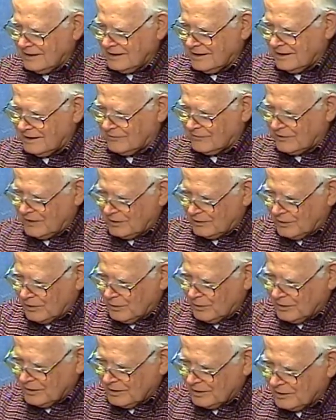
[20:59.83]
if they
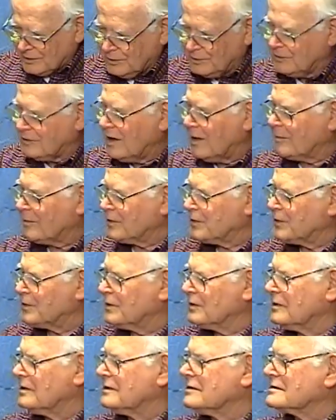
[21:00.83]
don't include
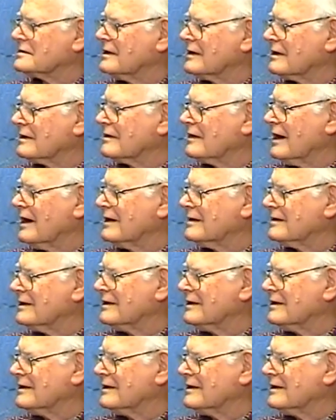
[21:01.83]
opportunities like that,